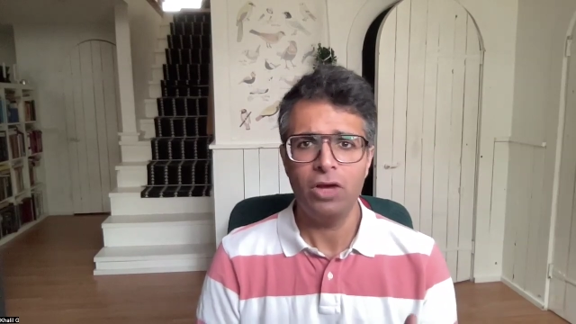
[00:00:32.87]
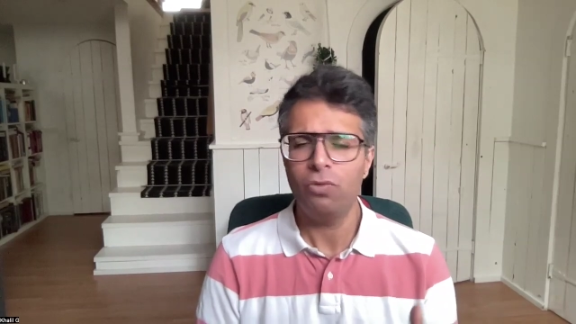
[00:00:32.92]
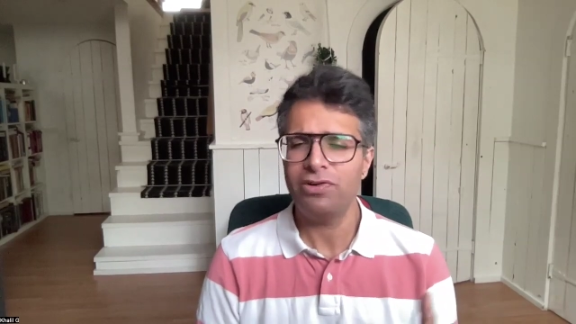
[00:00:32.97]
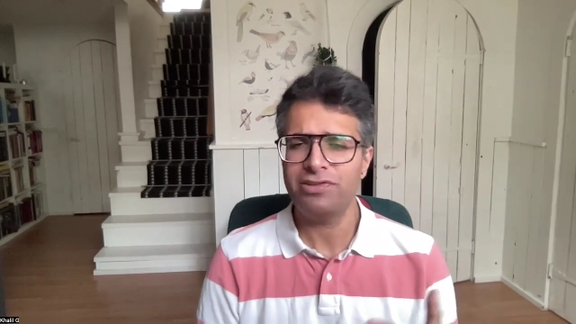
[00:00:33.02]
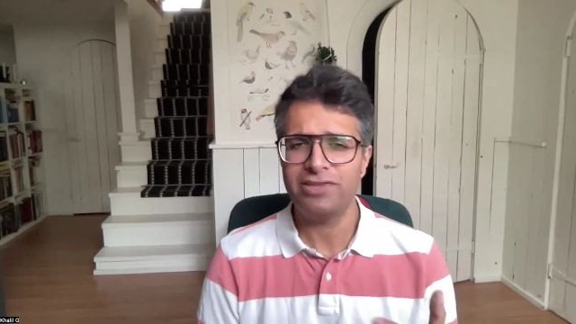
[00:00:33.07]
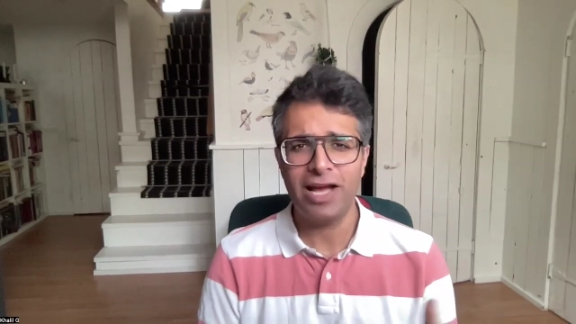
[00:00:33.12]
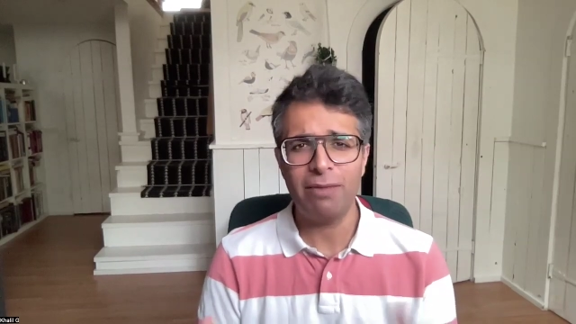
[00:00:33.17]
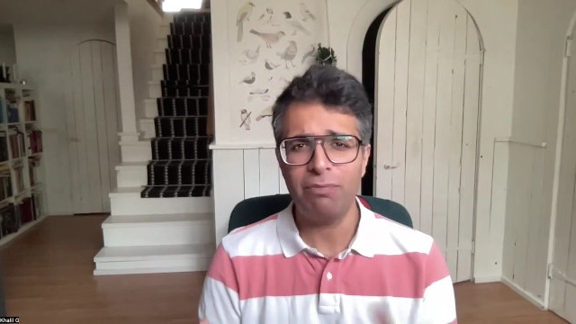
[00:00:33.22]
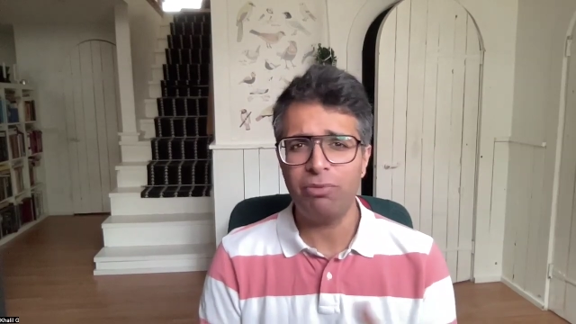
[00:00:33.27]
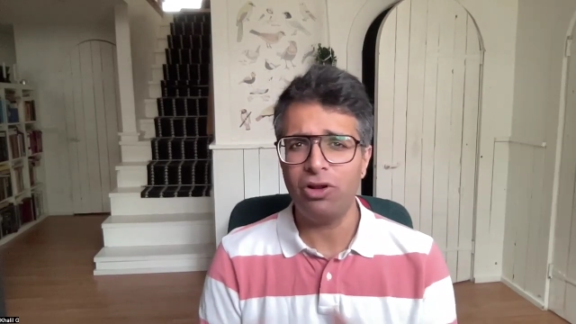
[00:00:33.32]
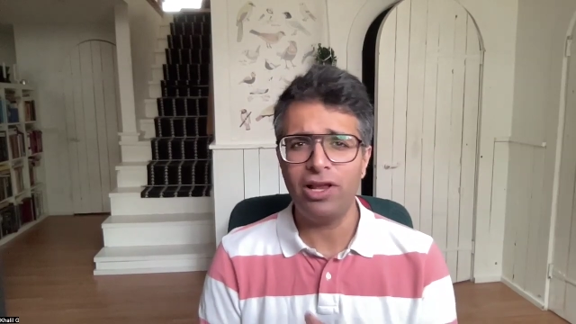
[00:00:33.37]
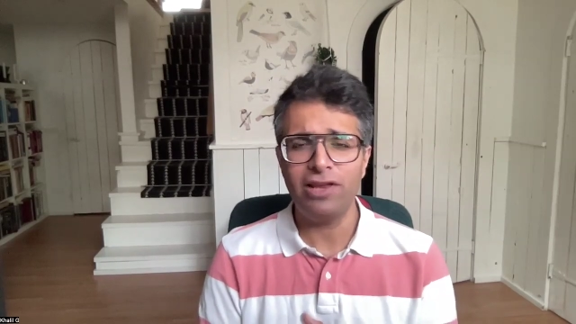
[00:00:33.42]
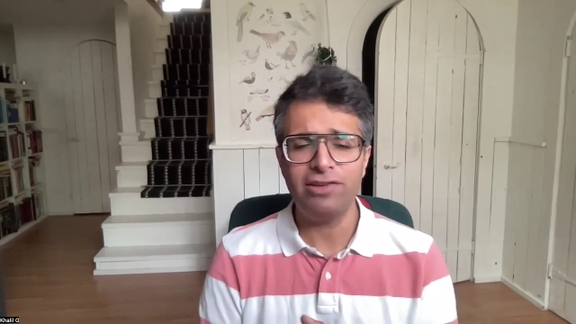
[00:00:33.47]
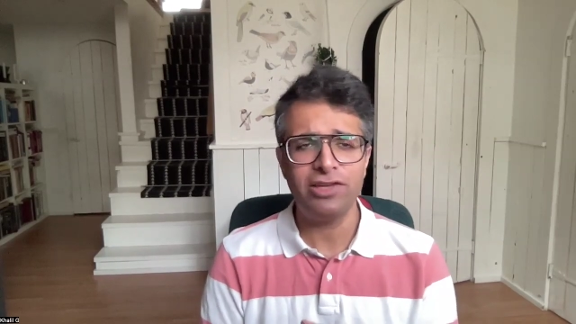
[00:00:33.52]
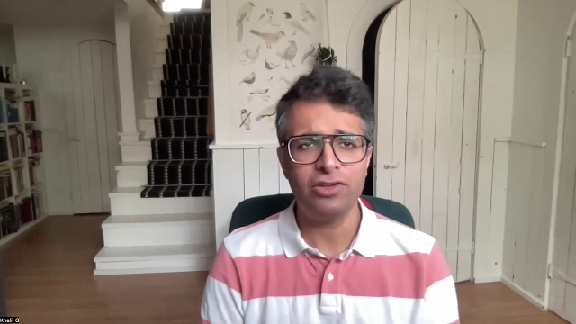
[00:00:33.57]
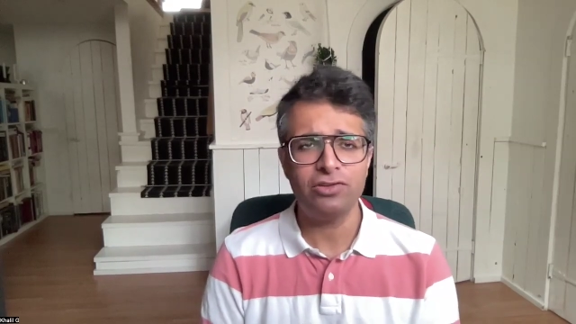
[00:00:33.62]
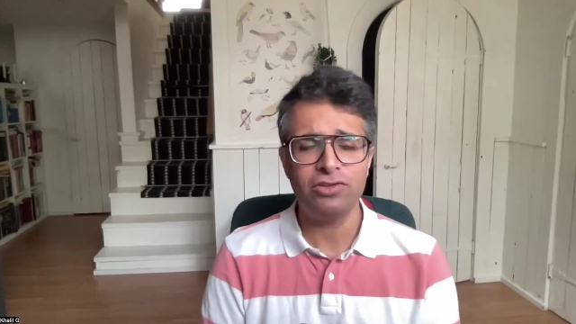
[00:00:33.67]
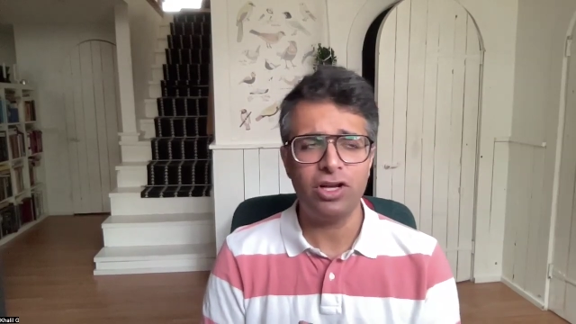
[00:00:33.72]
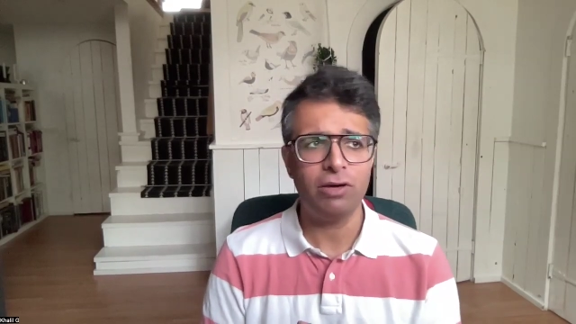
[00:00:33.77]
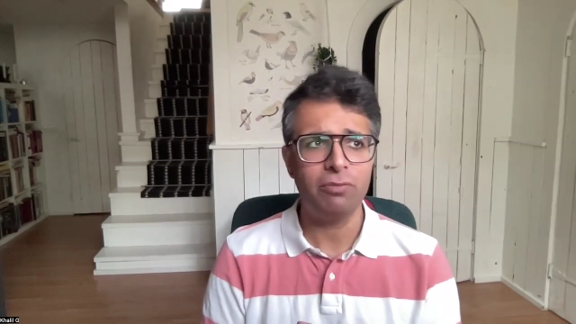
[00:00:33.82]
For example,
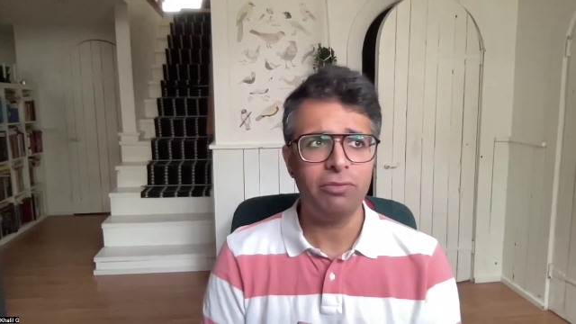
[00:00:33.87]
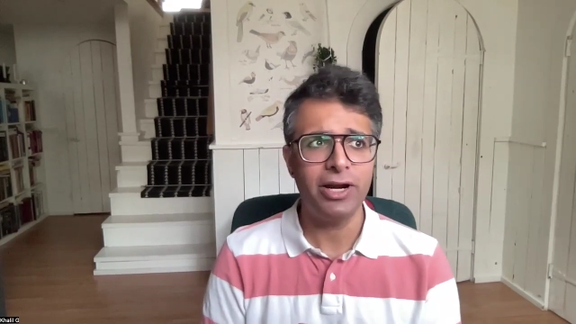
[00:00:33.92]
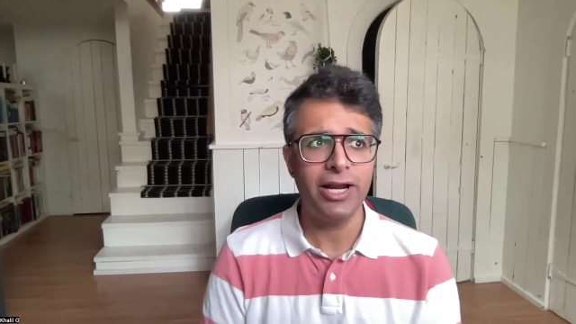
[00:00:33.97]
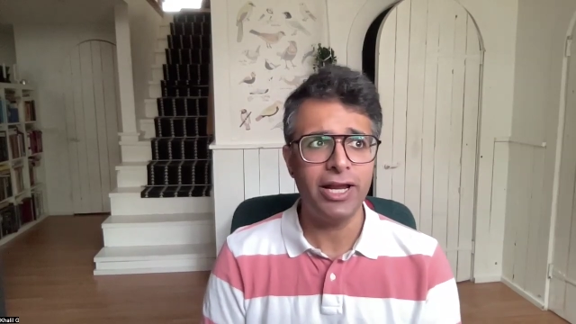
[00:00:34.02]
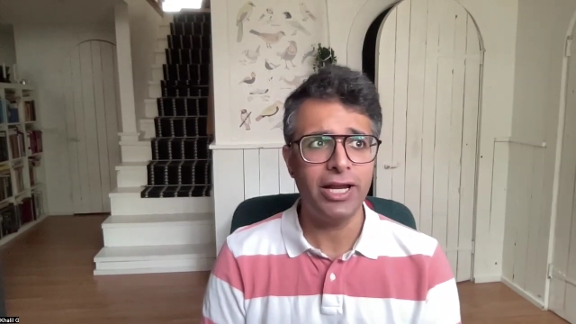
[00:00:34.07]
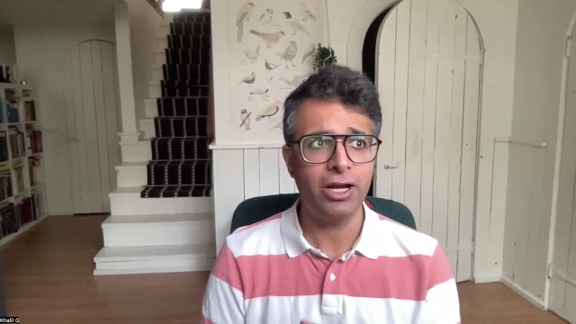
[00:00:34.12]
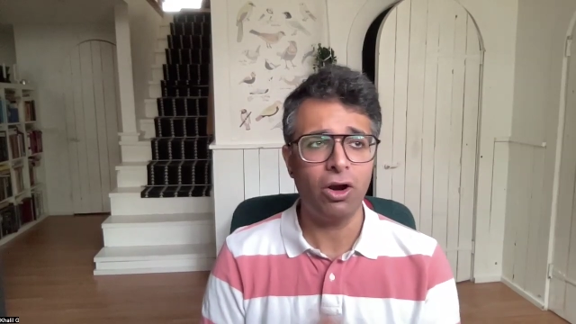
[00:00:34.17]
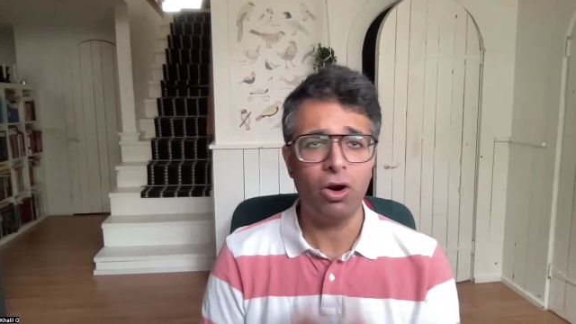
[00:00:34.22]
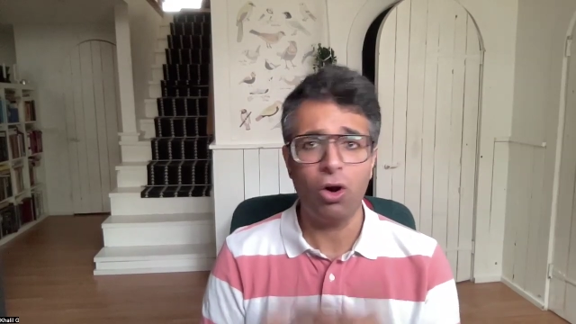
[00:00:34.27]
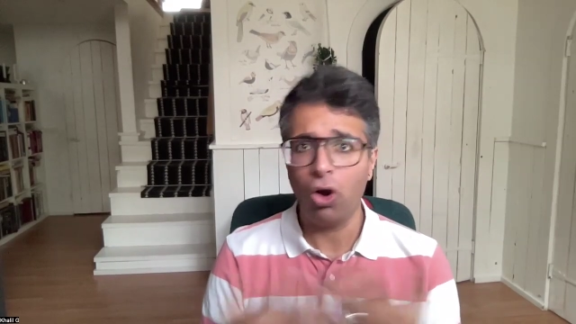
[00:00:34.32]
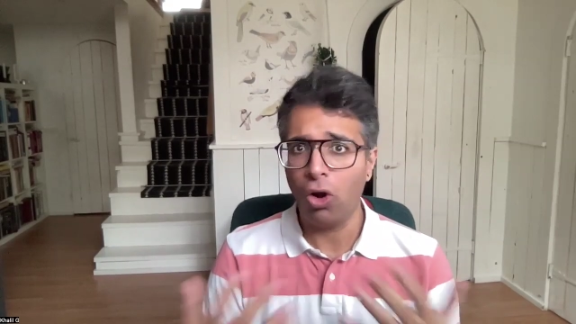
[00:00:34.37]
let's say you're celebrating a